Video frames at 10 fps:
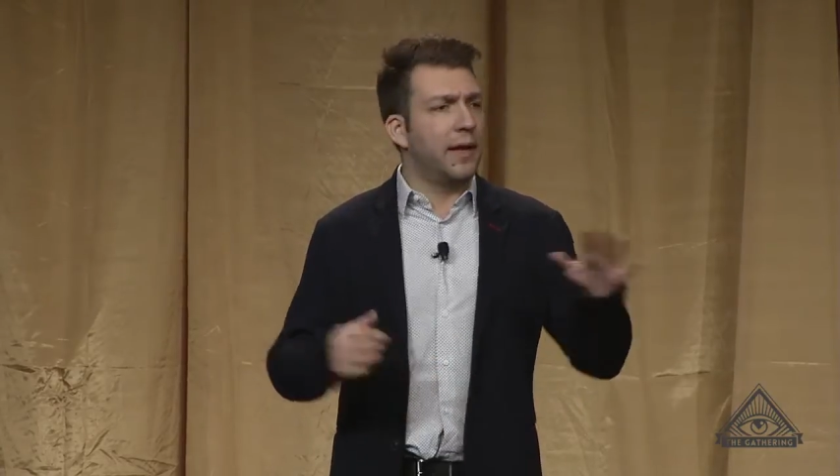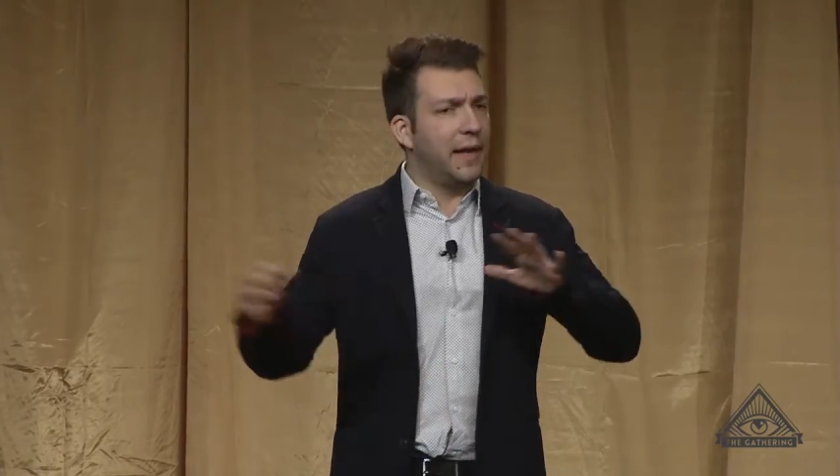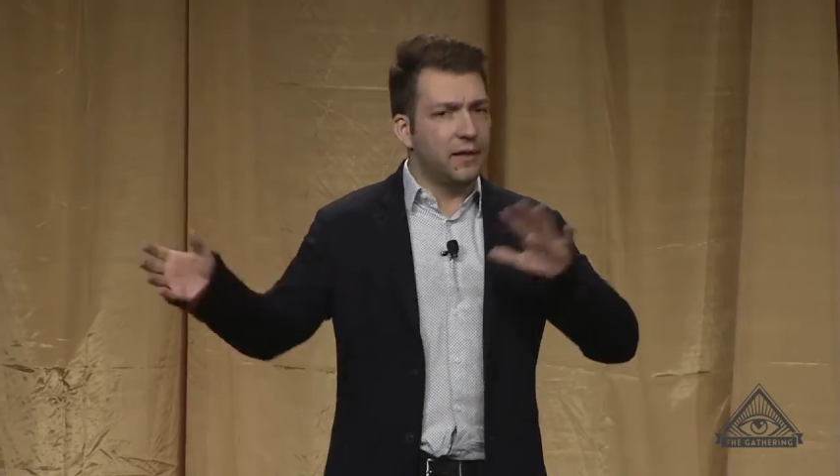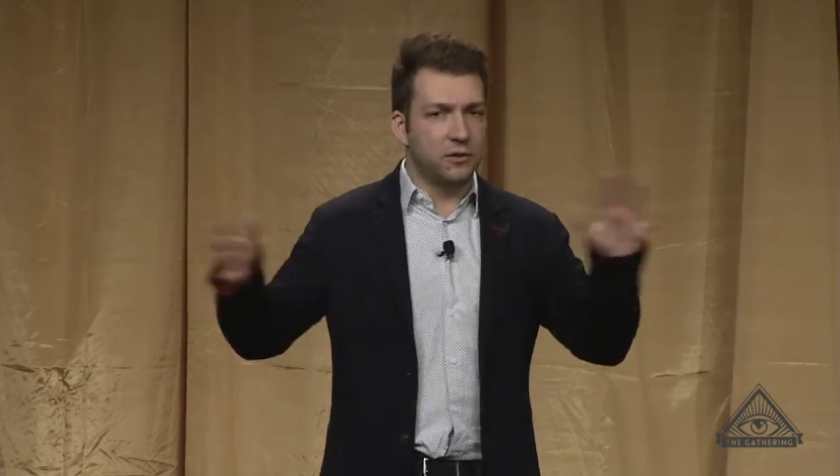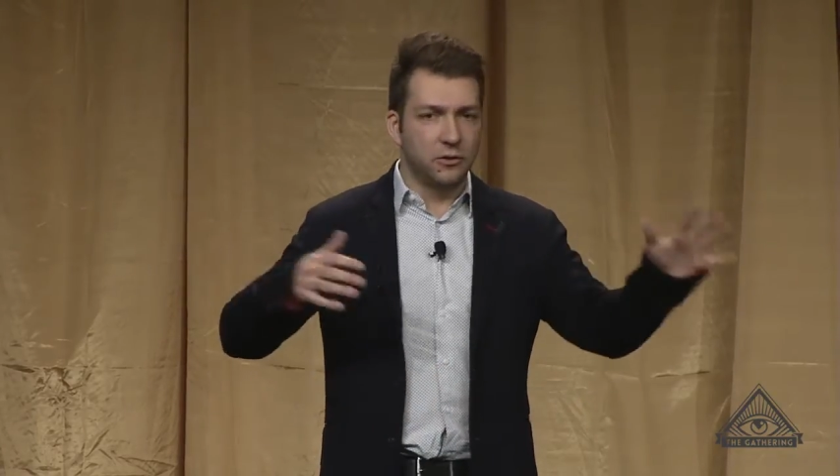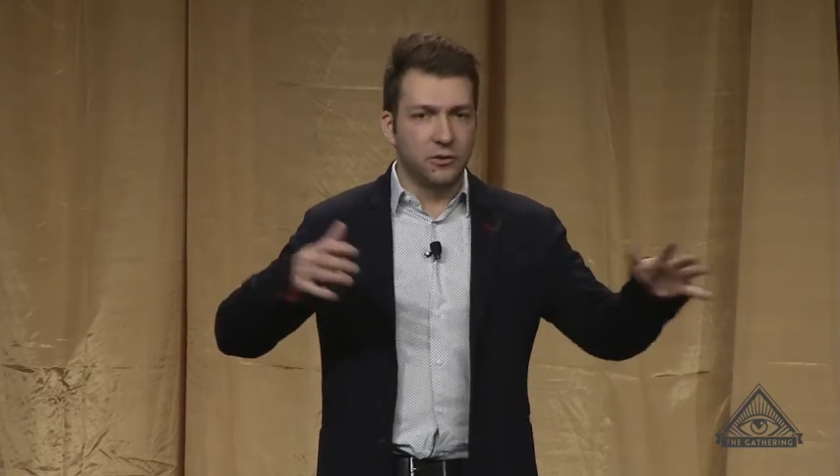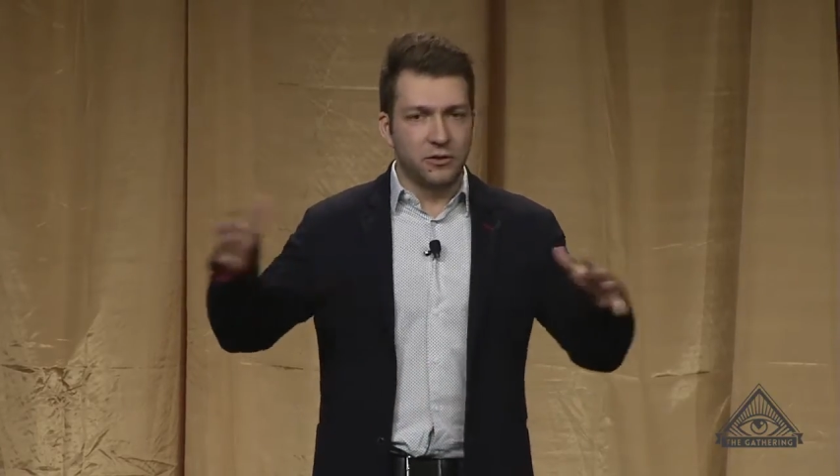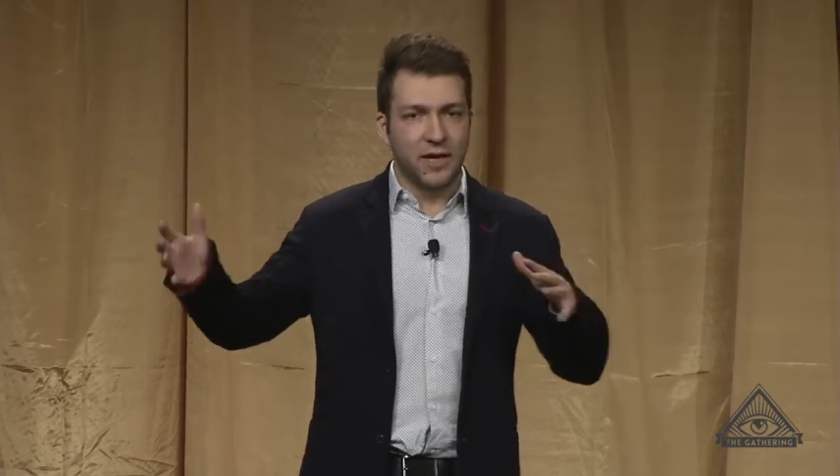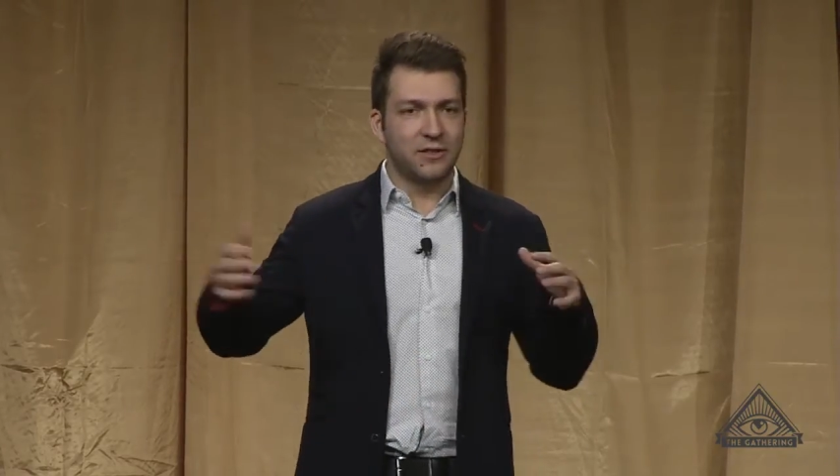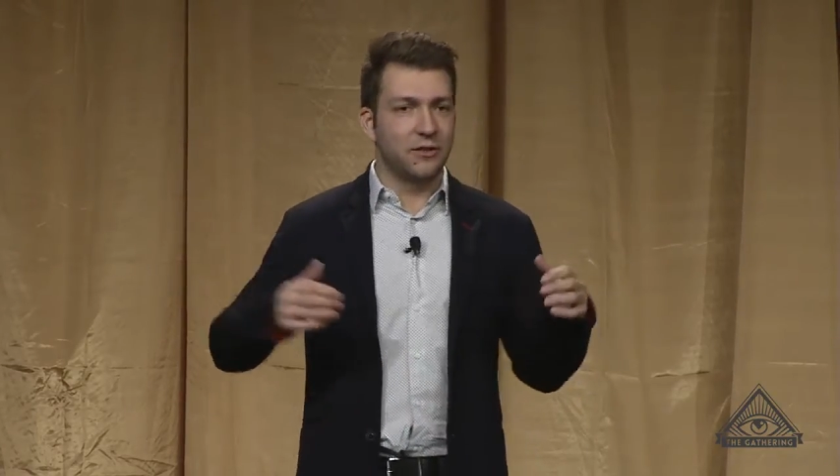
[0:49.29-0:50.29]
I'd like to, to
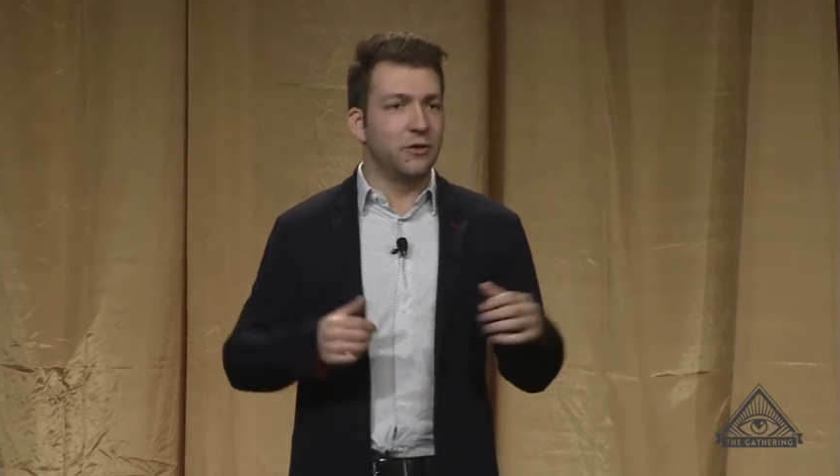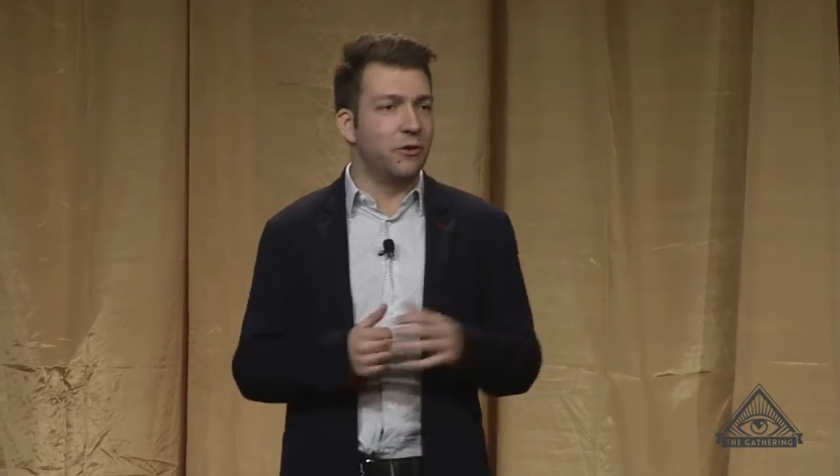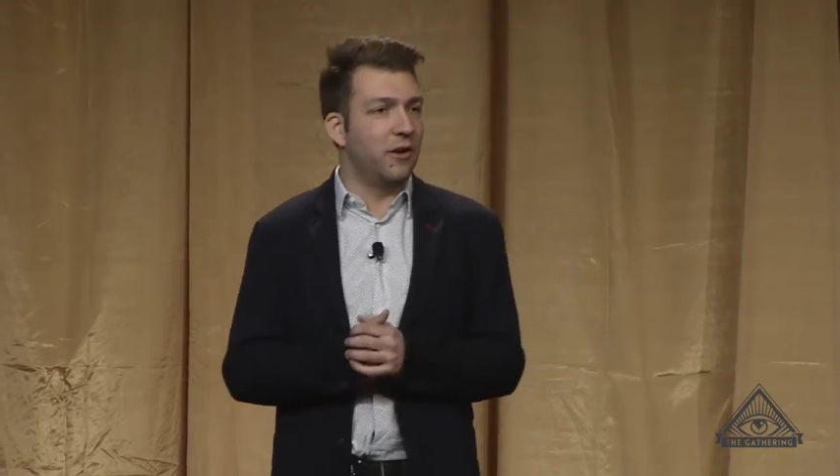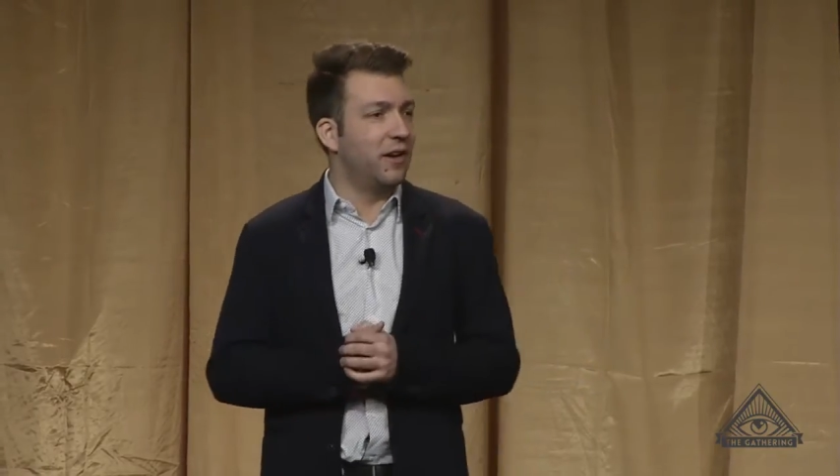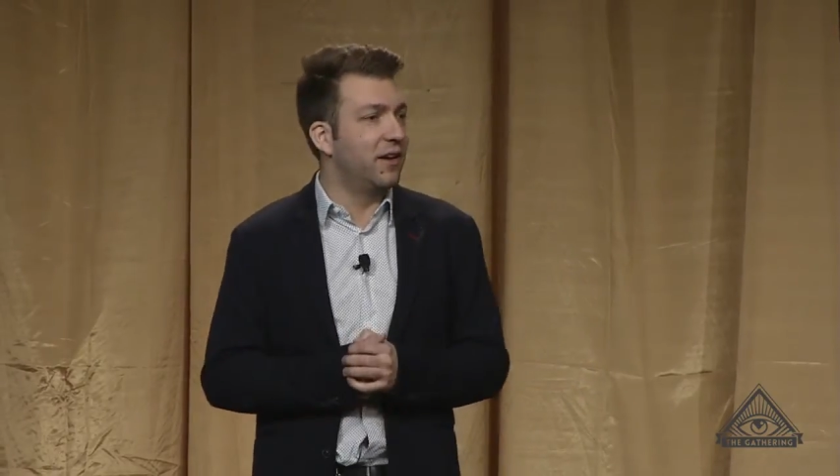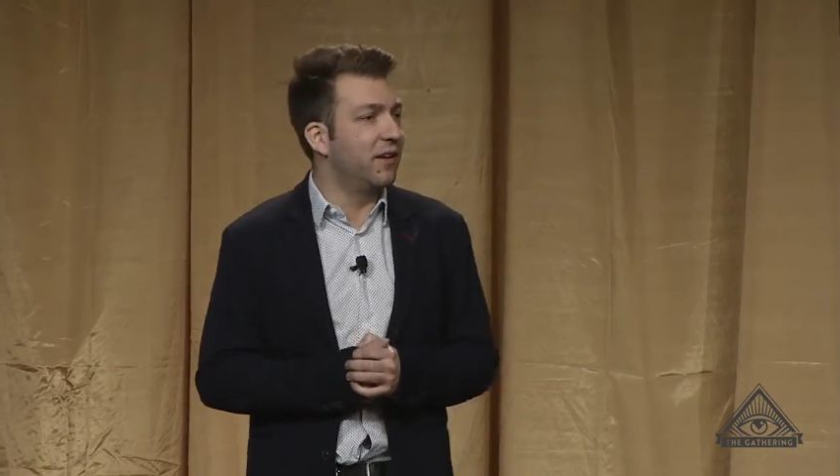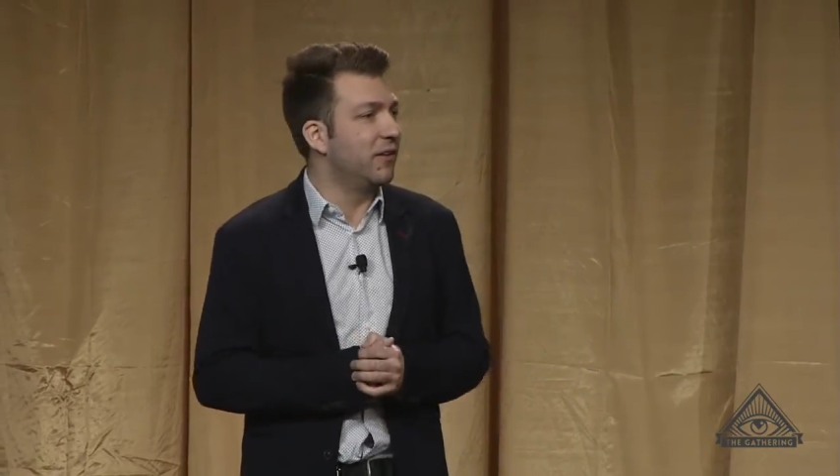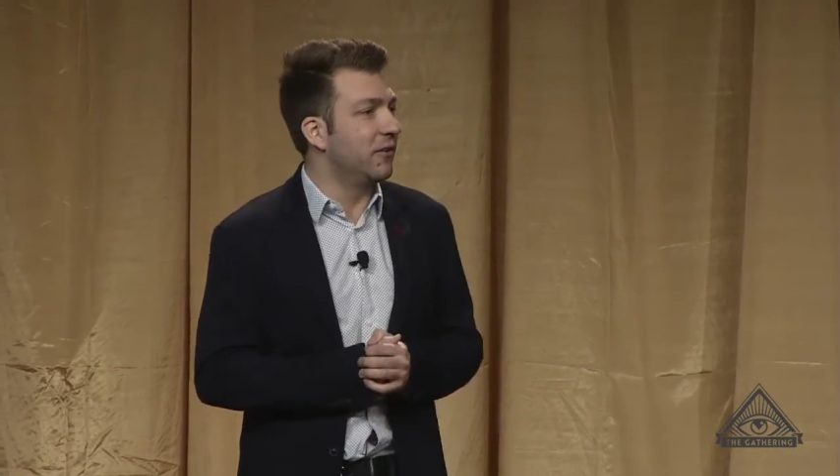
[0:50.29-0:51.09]
get to know uh,